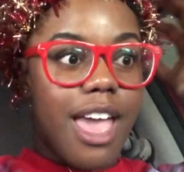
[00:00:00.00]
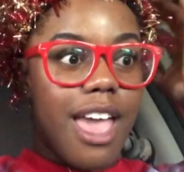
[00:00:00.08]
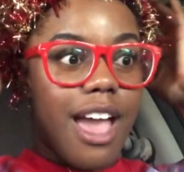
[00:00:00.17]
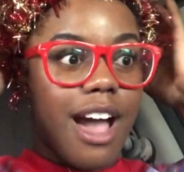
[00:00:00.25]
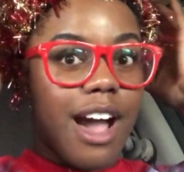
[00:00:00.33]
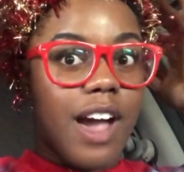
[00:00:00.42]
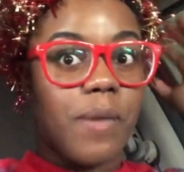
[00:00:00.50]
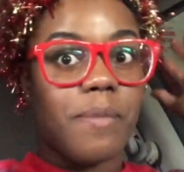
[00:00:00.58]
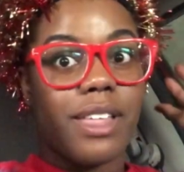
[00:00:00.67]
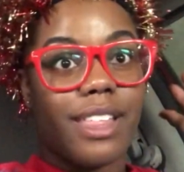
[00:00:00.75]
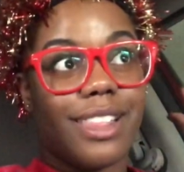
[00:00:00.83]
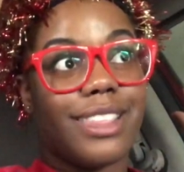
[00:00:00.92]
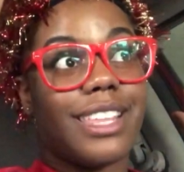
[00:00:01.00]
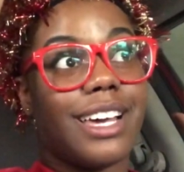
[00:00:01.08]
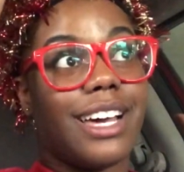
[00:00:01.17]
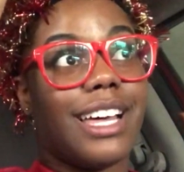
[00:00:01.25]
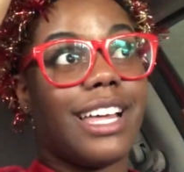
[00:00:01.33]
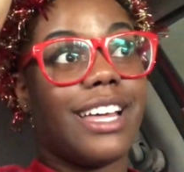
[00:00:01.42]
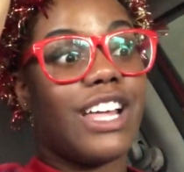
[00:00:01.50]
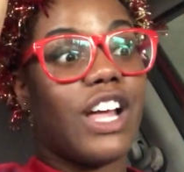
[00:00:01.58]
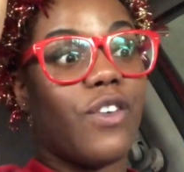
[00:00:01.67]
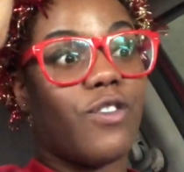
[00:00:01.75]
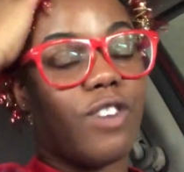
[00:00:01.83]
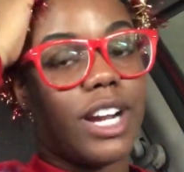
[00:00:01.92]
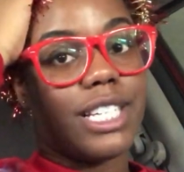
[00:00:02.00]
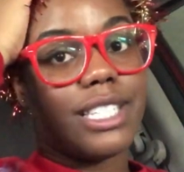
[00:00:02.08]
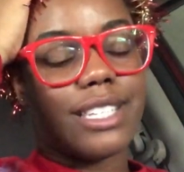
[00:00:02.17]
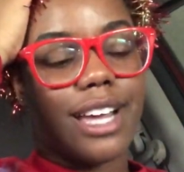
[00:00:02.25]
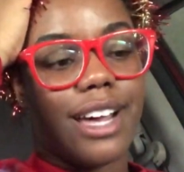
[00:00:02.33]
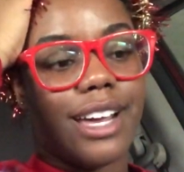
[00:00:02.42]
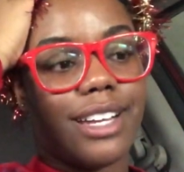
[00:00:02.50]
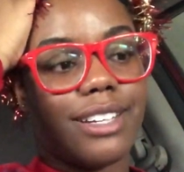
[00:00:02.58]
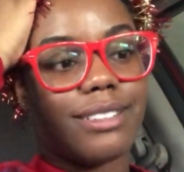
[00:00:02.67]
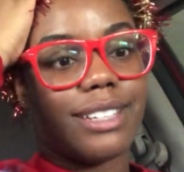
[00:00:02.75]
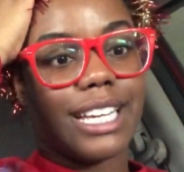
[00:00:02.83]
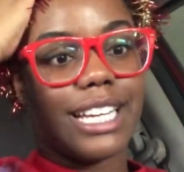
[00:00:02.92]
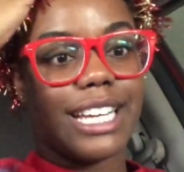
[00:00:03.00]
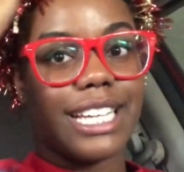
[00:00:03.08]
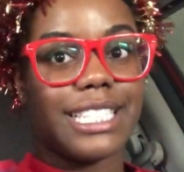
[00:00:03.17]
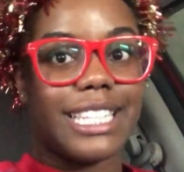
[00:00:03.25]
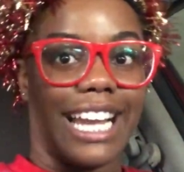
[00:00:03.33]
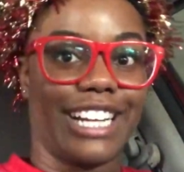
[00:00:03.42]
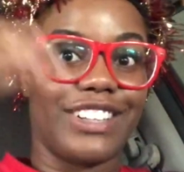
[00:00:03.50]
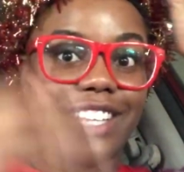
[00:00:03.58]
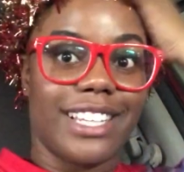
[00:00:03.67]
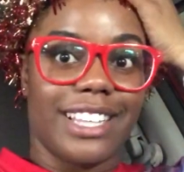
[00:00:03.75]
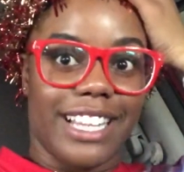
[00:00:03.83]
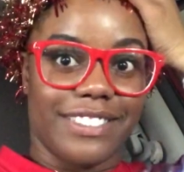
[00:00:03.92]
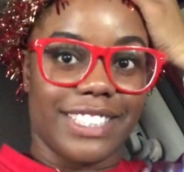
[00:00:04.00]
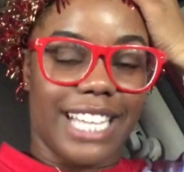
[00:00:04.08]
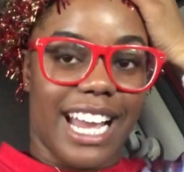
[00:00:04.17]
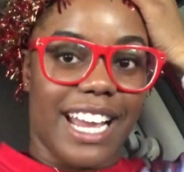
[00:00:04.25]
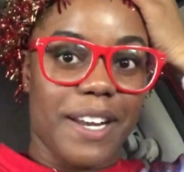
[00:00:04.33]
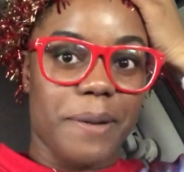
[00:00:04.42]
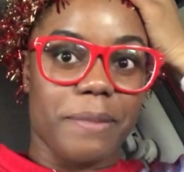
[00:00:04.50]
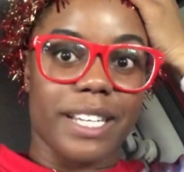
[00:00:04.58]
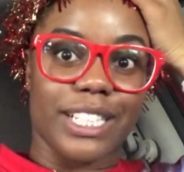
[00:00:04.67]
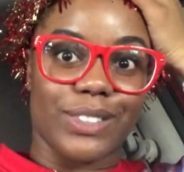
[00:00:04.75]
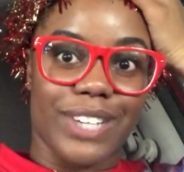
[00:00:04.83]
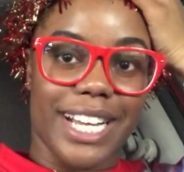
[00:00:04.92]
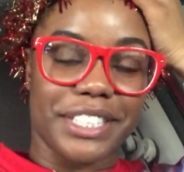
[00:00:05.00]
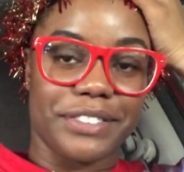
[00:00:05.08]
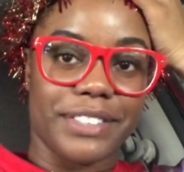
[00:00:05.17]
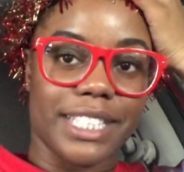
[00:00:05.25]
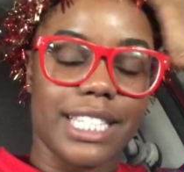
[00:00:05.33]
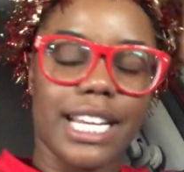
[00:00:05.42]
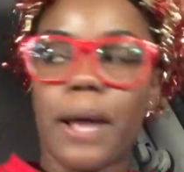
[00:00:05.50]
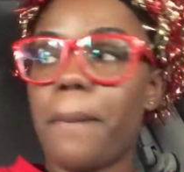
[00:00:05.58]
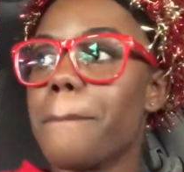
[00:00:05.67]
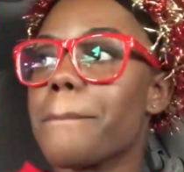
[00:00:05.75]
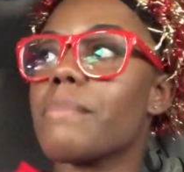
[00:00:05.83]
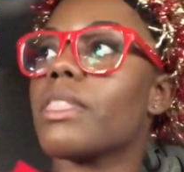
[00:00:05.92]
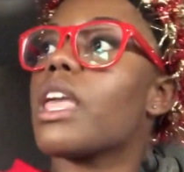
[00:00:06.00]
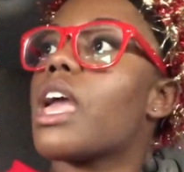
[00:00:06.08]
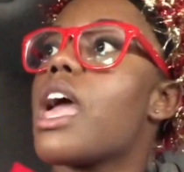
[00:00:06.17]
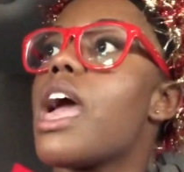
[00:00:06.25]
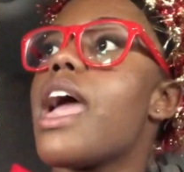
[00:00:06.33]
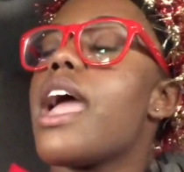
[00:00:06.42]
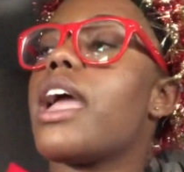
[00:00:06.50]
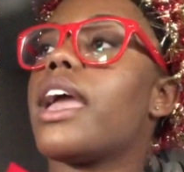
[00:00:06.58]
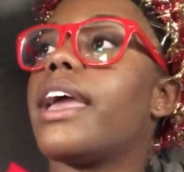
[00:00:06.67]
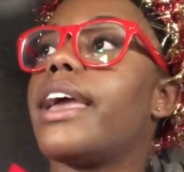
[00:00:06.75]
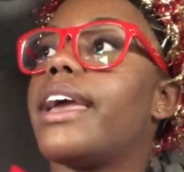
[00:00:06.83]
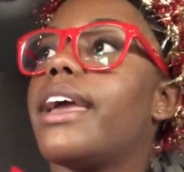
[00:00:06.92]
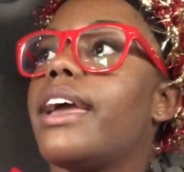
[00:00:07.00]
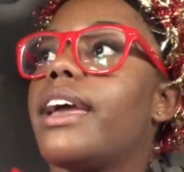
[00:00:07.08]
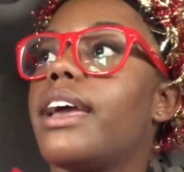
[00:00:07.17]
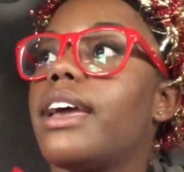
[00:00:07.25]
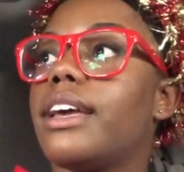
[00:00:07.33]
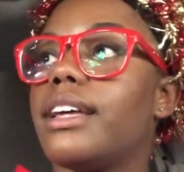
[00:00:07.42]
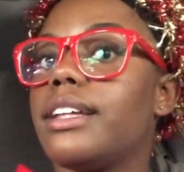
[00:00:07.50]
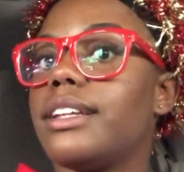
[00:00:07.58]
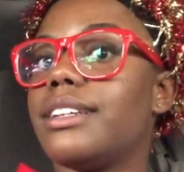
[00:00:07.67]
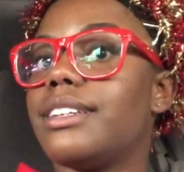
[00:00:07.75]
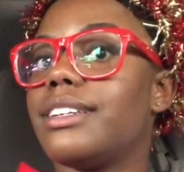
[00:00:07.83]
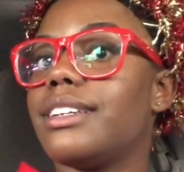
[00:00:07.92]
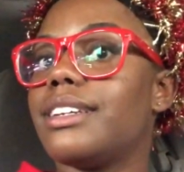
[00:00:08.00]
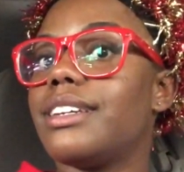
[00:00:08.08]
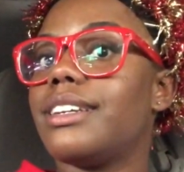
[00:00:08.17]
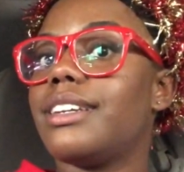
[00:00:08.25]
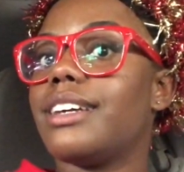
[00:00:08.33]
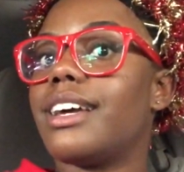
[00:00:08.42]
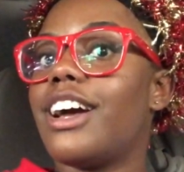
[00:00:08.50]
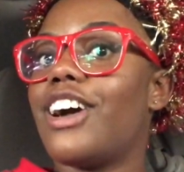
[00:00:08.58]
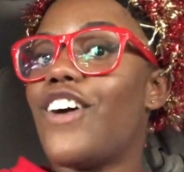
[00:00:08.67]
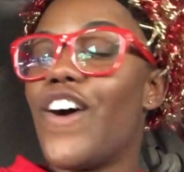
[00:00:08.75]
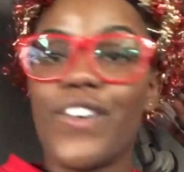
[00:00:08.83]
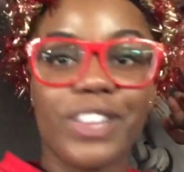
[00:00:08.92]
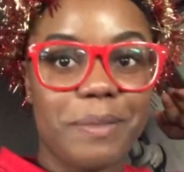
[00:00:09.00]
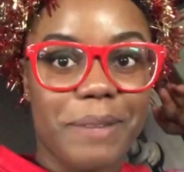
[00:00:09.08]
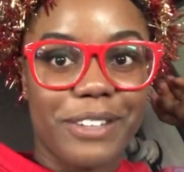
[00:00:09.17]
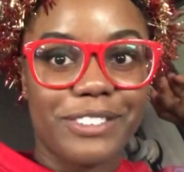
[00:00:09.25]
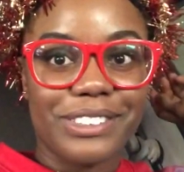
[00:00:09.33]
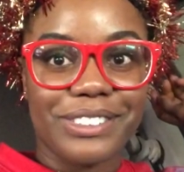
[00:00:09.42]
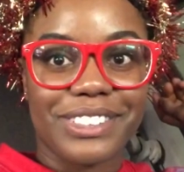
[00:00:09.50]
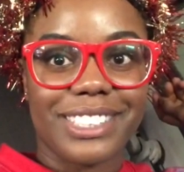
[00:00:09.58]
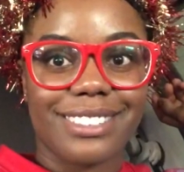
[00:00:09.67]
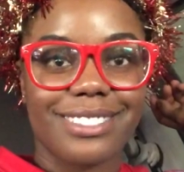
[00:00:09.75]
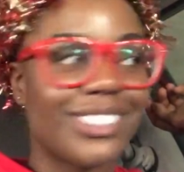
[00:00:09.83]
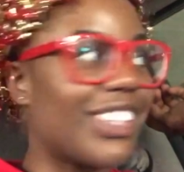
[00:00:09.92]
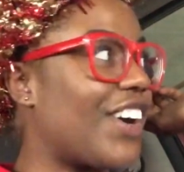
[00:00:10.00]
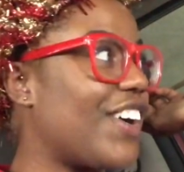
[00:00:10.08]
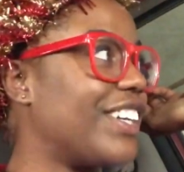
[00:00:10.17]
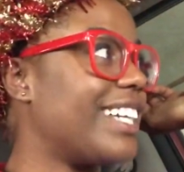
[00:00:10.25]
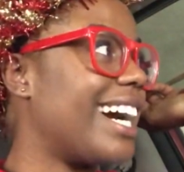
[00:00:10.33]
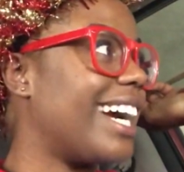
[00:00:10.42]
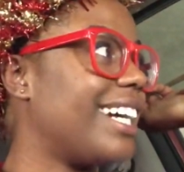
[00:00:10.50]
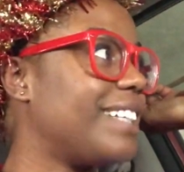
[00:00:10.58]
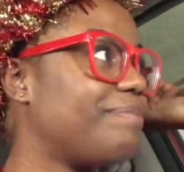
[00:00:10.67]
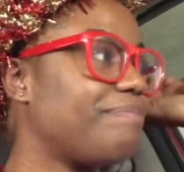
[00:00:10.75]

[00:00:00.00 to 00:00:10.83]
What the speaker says: The right side is lighter than the left side because we had to rinse it out. And only my roots are dyed.